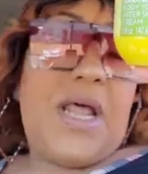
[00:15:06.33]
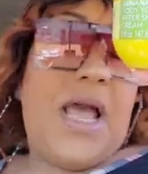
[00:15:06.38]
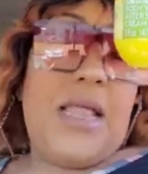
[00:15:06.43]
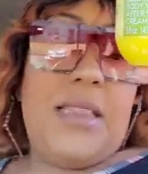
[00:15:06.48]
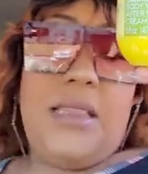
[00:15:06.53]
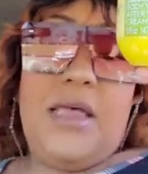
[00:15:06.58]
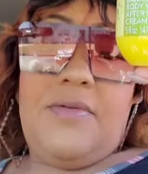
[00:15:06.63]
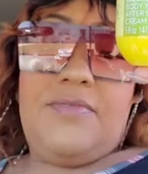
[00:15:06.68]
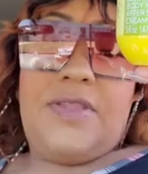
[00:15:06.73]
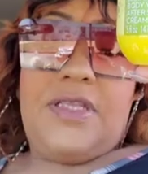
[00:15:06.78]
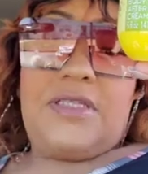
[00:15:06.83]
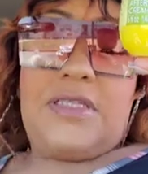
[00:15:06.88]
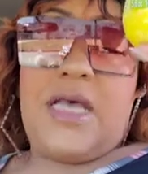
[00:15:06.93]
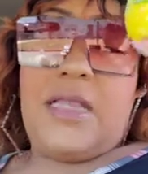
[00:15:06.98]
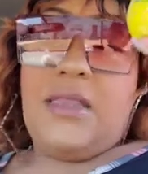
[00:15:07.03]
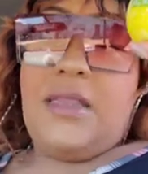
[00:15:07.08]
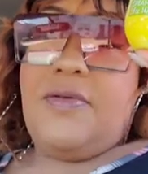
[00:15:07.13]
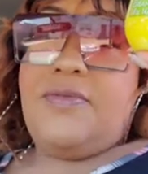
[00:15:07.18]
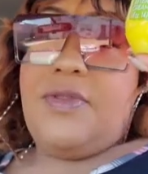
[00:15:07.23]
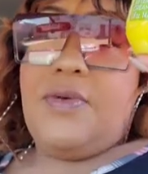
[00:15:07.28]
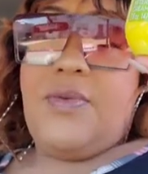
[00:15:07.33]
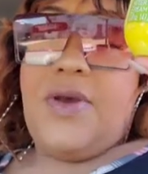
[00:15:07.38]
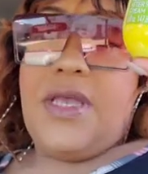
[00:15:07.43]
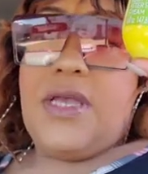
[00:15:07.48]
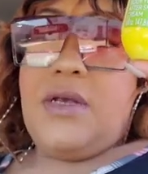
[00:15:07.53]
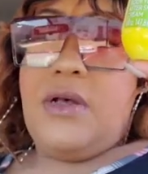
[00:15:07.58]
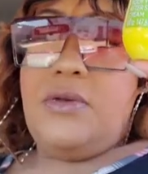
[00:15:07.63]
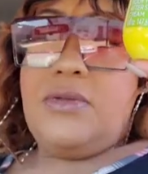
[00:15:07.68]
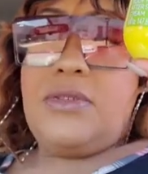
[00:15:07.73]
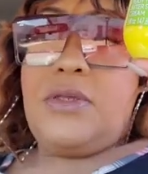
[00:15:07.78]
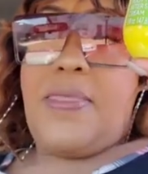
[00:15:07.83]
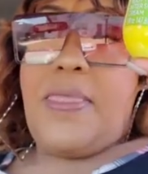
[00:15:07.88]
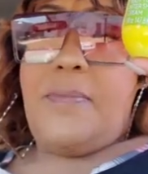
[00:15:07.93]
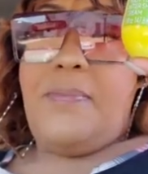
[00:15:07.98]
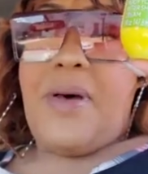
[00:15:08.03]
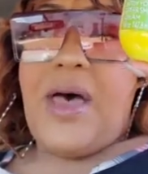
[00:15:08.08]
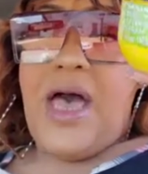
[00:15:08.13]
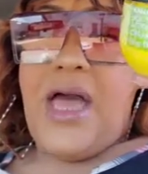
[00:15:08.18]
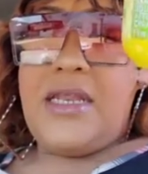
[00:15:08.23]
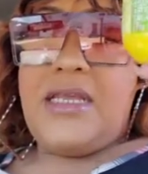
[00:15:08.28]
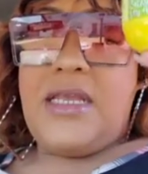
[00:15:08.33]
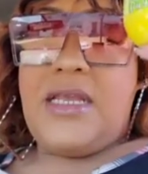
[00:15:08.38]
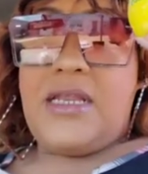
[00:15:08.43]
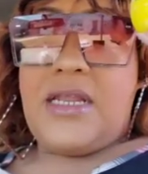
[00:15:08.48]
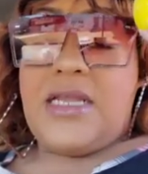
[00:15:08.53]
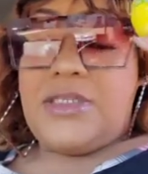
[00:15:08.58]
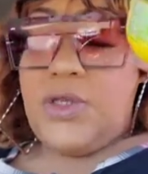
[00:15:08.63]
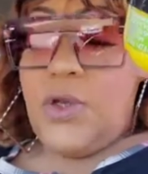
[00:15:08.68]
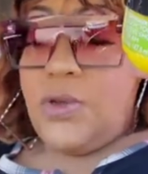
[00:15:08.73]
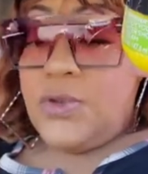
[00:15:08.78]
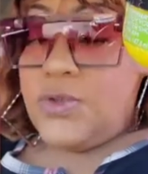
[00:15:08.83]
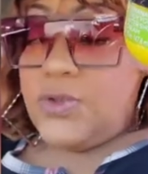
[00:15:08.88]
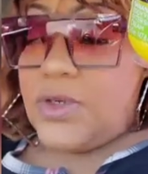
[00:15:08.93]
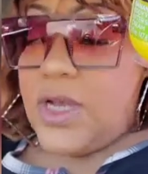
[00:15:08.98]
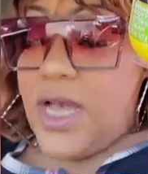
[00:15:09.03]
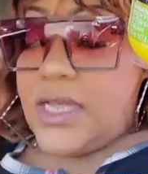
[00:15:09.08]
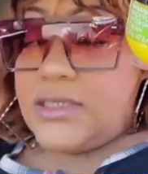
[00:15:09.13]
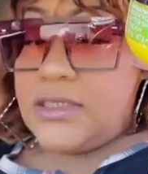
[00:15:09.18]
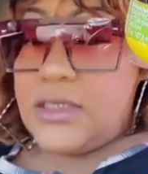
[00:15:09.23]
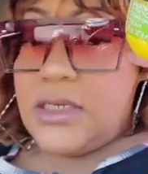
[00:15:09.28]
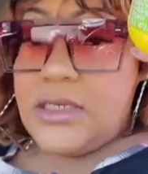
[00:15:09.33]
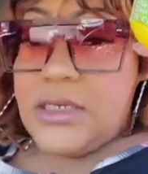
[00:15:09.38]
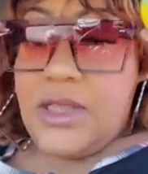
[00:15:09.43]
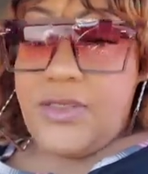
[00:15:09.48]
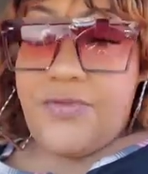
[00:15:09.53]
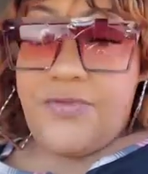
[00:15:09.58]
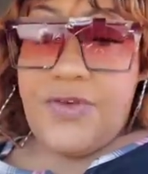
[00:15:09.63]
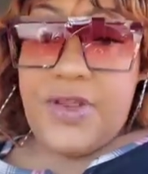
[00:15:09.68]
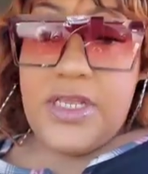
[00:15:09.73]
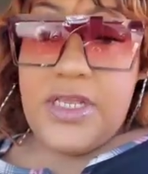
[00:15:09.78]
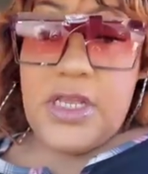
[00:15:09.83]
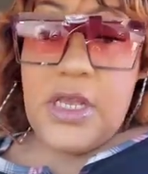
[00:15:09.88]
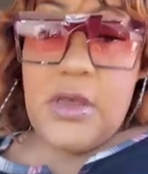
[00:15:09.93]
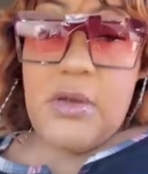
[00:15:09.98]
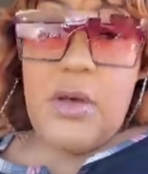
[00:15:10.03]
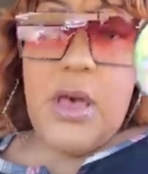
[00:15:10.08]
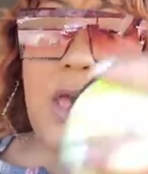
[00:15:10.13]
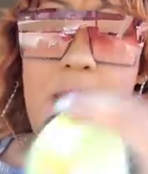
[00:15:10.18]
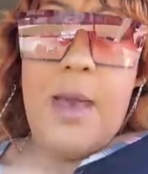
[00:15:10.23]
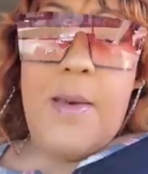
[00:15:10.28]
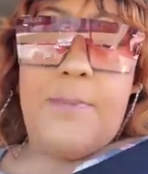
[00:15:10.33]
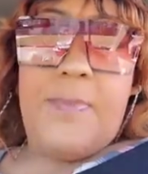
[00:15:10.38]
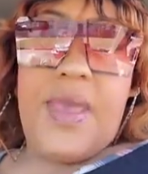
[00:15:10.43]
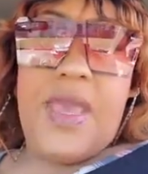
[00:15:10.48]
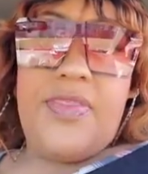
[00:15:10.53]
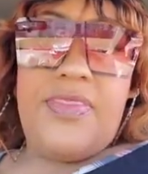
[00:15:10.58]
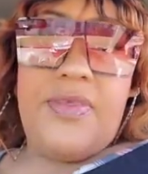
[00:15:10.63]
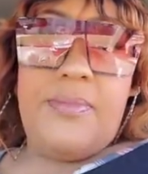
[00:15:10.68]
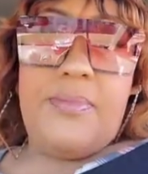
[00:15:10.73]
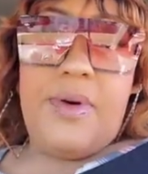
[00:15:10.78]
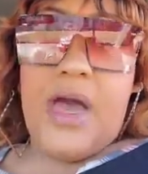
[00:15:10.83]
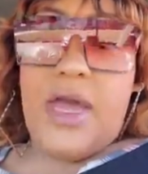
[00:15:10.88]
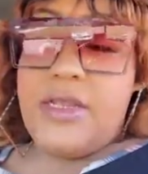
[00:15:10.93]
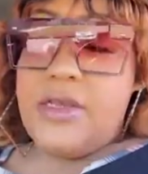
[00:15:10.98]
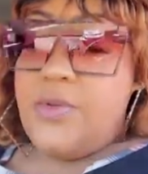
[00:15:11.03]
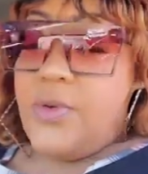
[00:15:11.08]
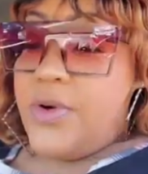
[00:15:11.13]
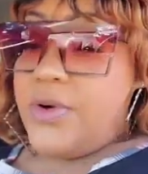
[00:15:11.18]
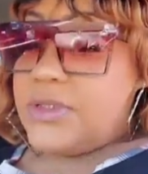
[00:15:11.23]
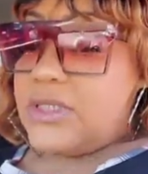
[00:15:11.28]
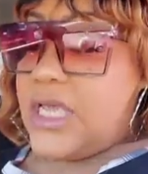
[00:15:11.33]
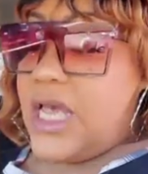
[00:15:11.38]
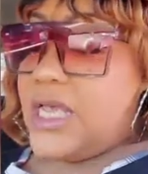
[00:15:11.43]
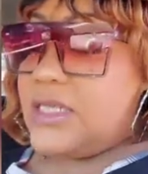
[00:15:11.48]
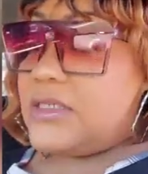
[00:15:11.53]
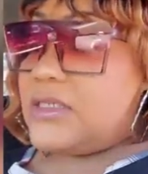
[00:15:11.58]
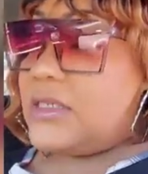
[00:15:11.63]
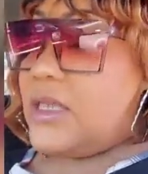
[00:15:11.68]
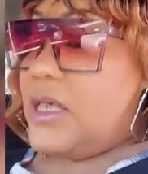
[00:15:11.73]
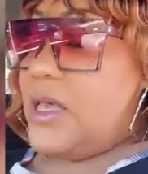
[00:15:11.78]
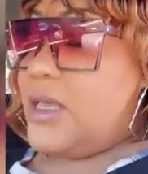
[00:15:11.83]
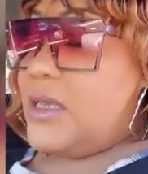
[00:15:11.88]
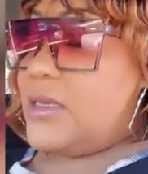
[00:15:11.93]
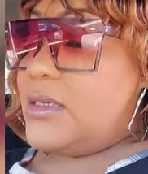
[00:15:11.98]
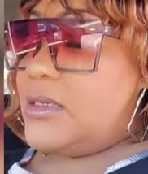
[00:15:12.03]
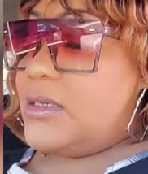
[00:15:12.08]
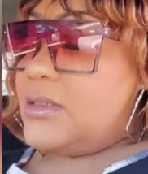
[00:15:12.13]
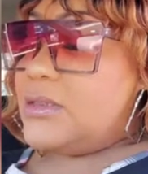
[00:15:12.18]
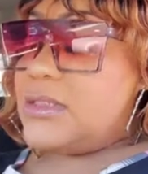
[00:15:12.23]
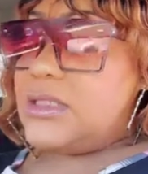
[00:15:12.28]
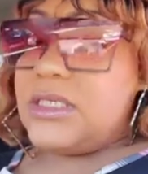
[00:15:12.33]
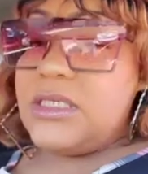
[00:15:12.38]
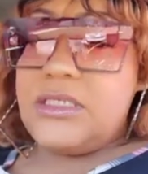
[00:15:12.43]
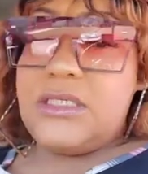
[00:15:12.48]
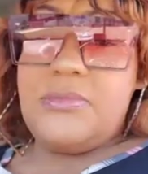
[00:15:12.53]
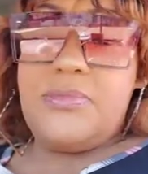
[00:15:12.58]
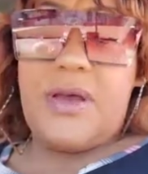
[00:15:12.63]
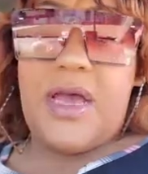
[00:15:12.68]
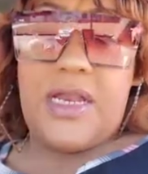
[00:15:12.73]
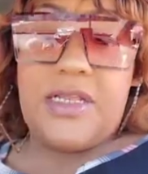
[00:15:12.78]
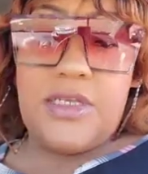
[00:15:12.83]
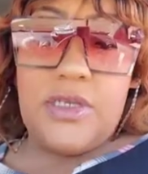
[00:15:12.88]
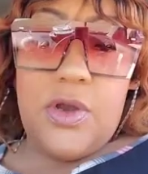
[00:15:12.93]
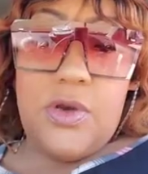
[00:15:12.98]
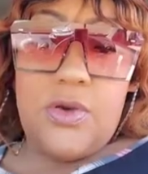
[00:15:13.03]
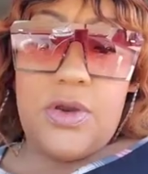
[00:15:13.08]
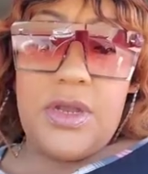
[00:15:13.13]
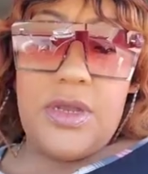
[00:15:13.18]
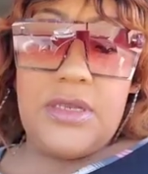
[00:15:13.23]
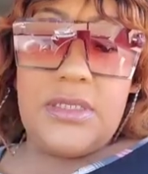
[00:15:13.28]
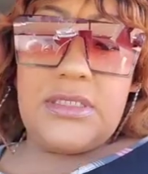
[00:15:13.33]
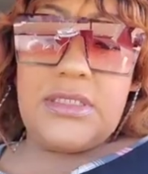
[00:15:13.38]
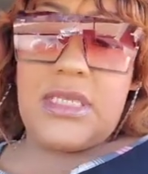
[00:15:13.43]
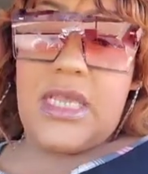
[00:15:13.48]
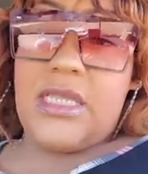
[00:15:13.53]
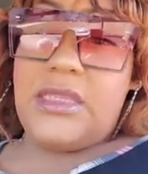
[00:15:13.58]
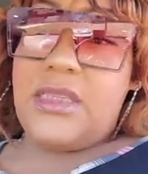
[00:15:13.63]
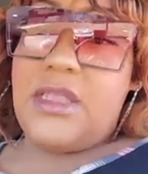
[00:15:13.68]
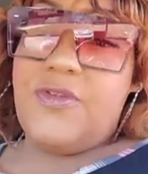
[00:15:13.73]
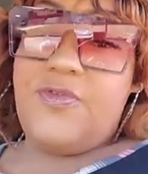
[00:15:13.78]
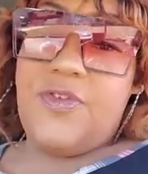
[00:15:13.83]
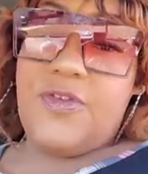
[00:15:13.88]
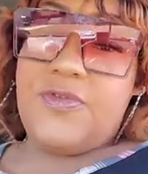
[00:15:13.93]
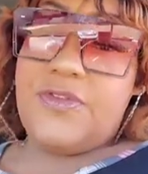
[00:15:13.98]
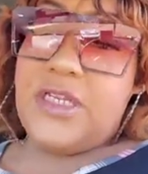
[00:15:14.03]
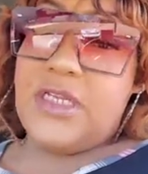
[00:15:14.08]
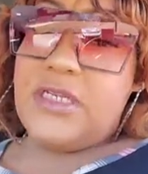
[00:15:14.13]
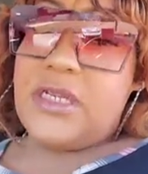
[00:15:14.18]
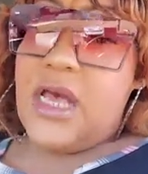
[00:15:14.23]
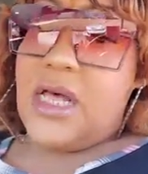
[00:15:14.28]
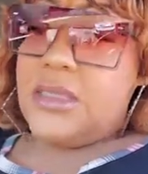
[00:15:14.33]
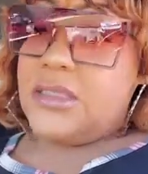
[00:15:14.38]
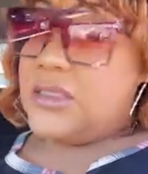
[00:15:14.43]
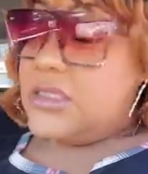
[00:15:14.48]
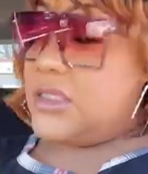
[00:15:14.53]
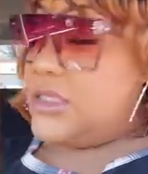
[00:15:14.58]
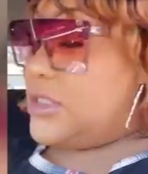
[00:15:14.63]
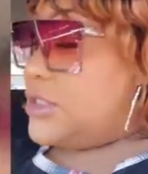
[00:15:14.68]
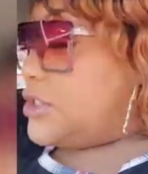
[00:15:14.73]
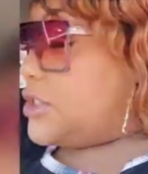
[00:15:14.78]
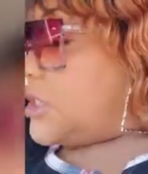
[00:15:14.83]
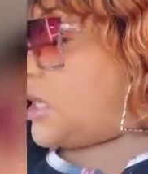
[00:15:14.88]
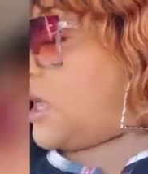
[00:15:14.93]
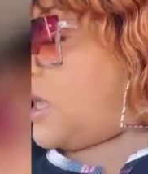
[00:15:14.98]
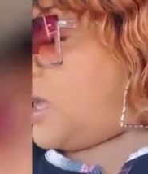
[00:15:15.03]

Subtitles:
I love this. I love the way it goes on the body. And I told you guys in another video, Bath & Body Works has scented body yogurts, and they're $15 each.